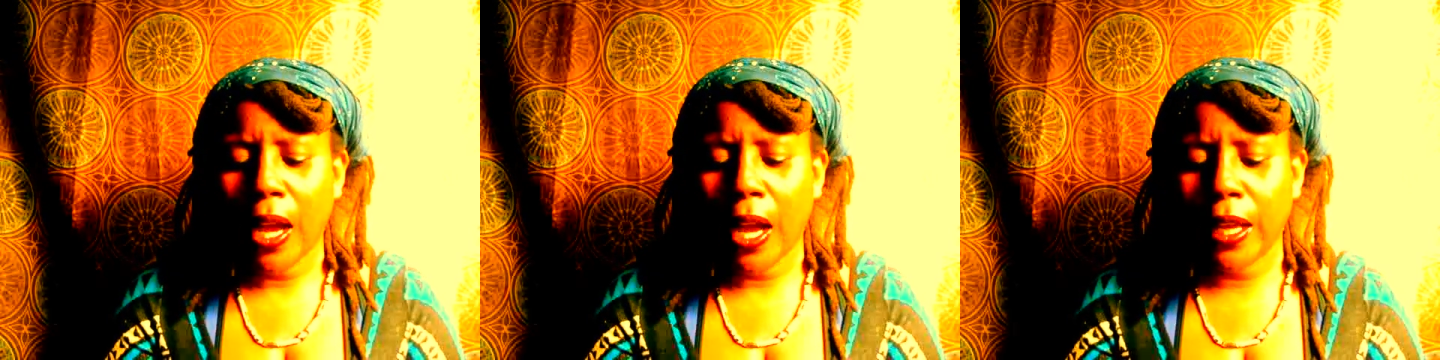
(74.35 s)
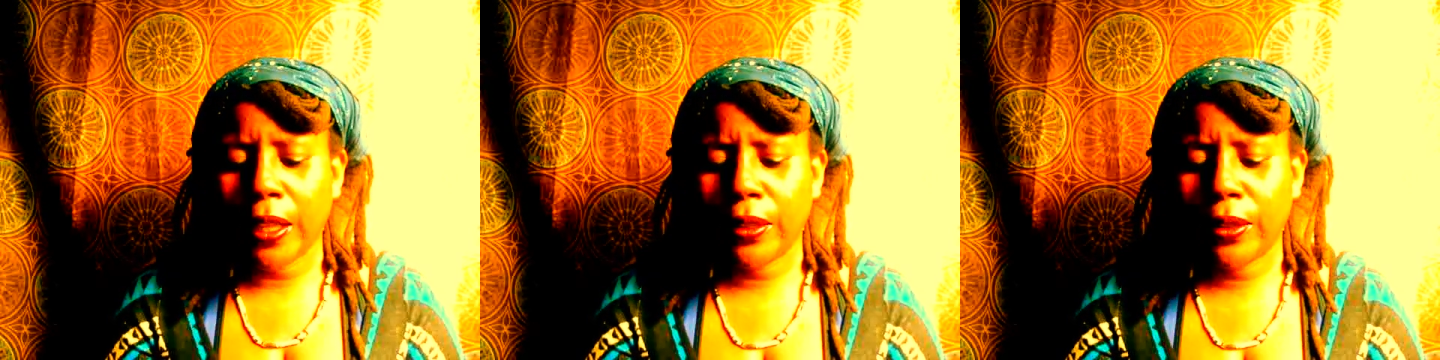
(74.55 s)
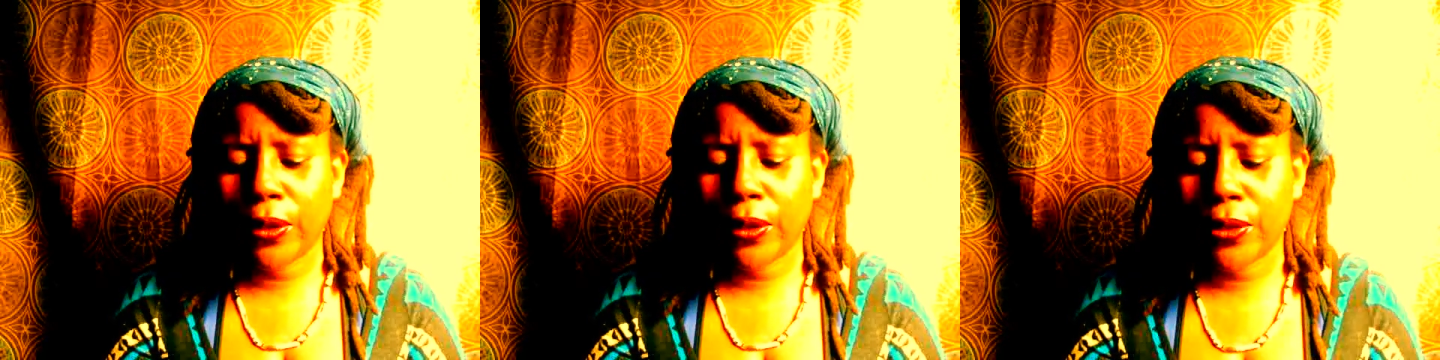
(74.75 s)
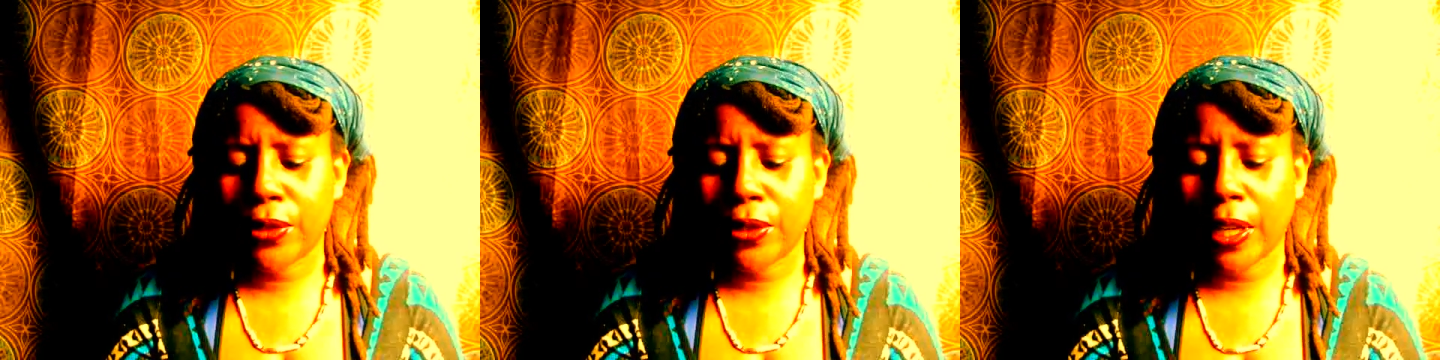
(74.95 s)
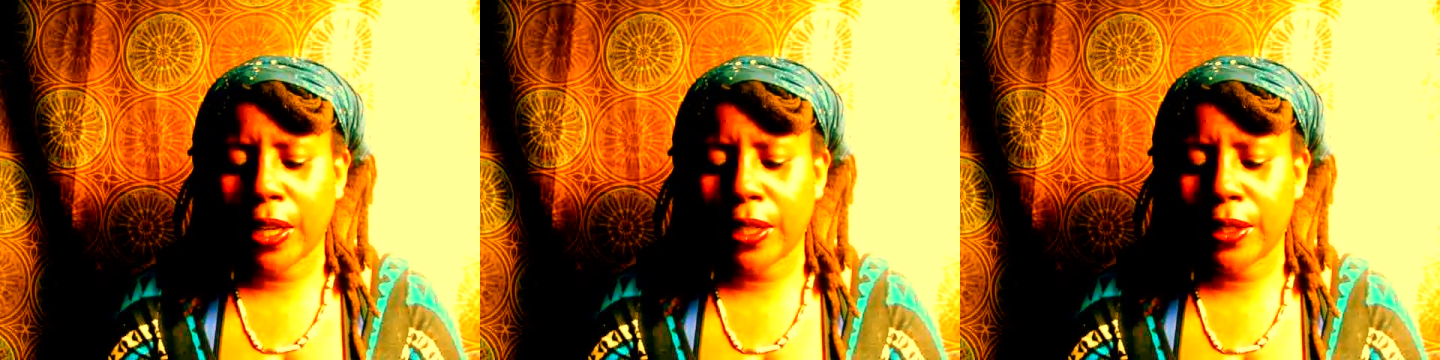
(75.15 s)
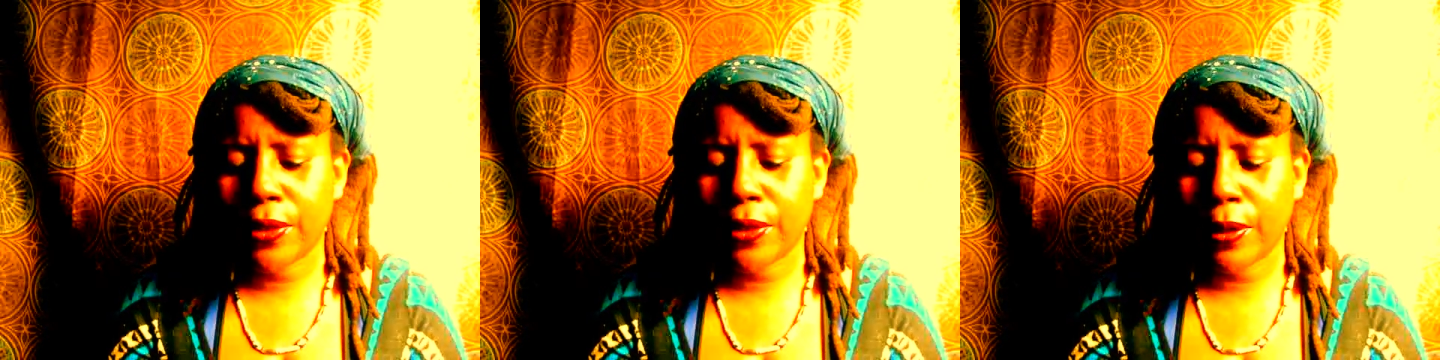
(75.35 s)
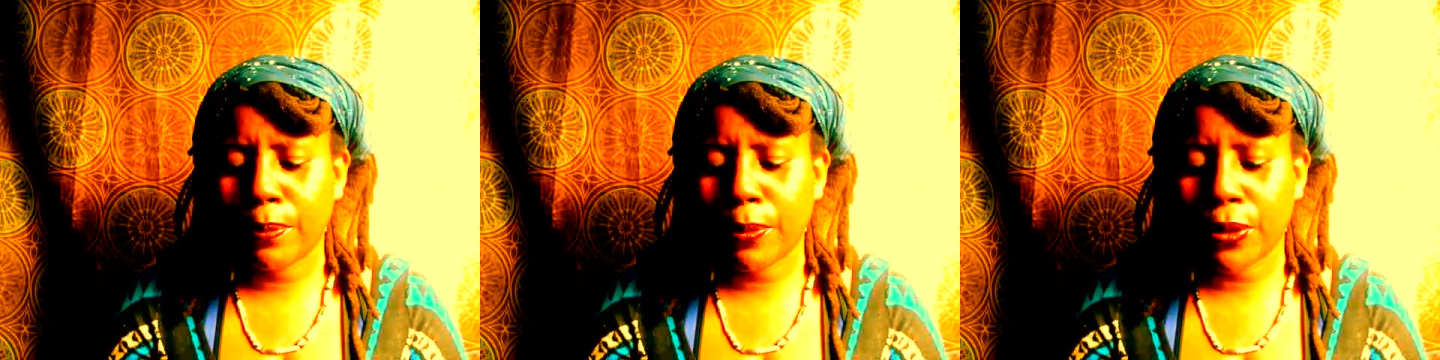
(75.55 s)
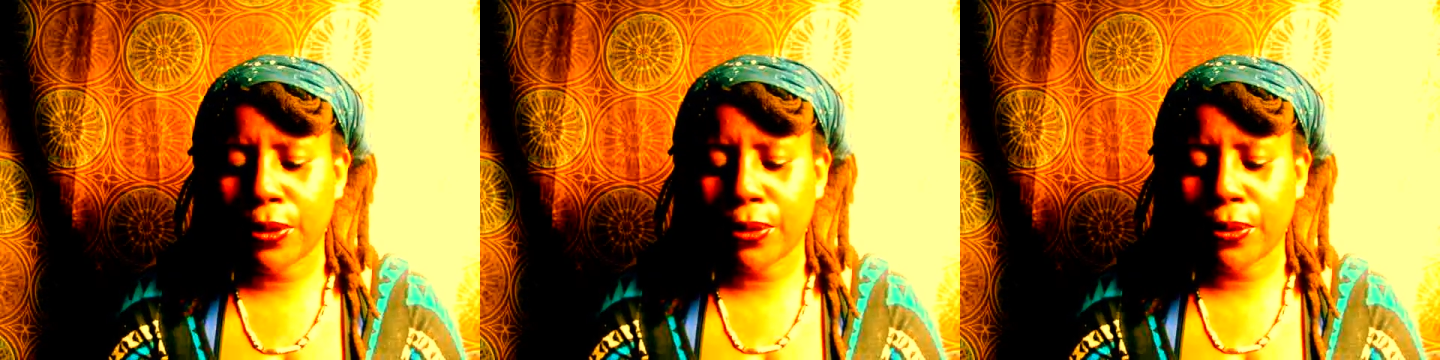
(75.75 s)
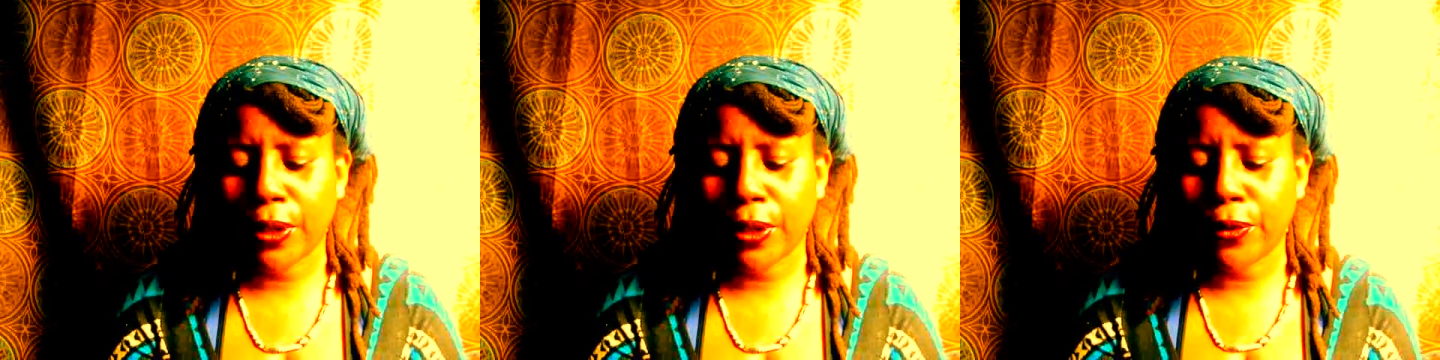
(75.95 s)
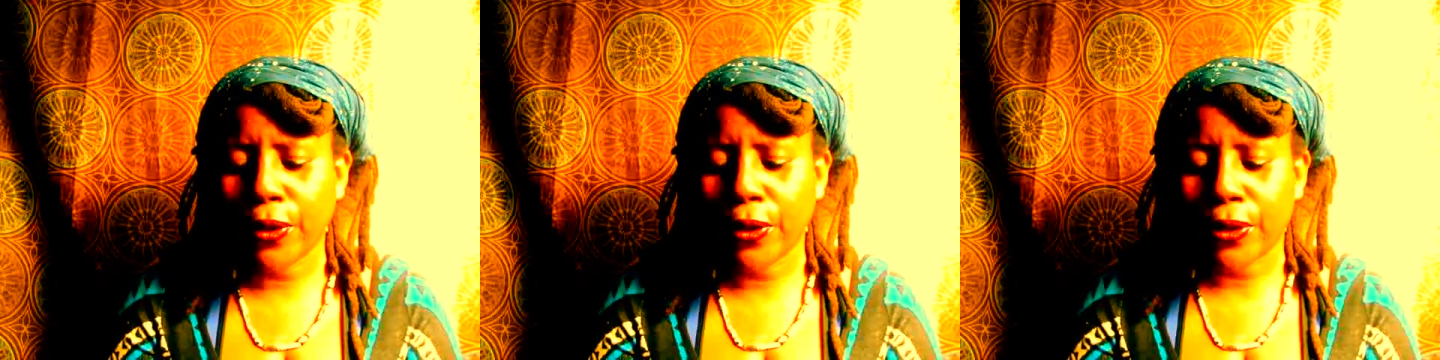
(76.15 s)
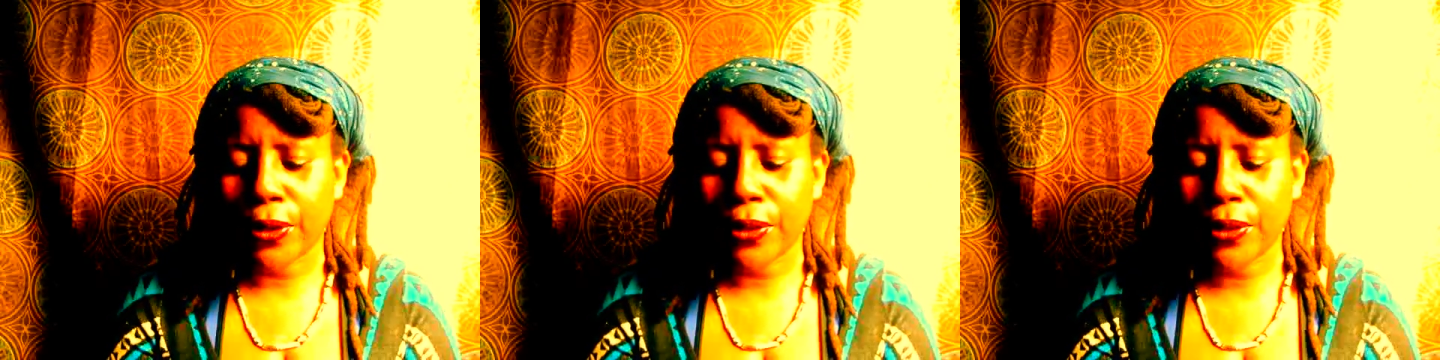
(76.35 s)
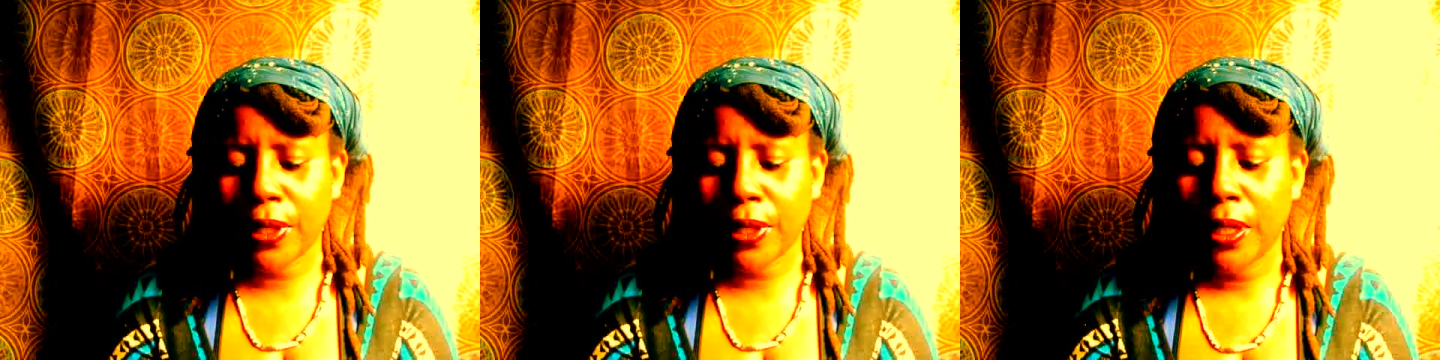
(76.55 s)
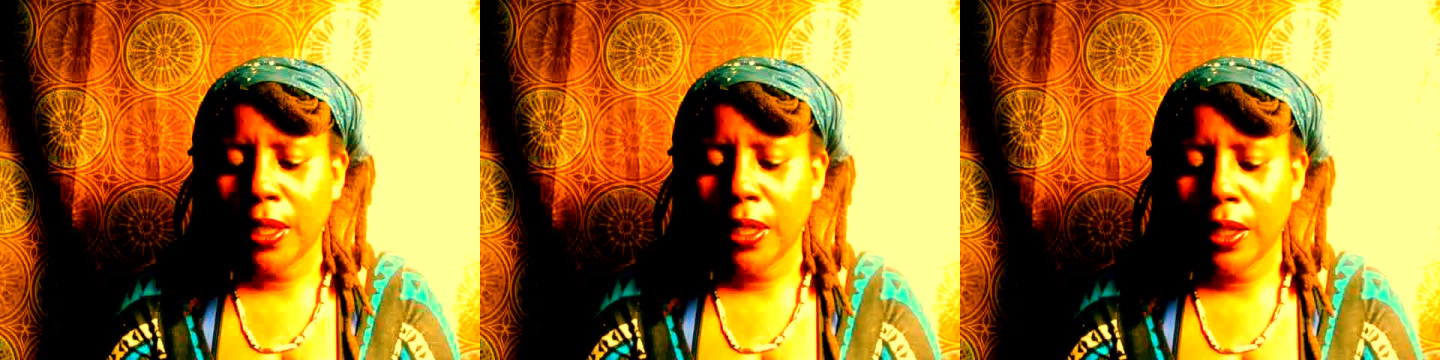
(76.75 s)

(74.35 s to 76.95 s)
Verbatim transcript: on Thursday, December twenty-first.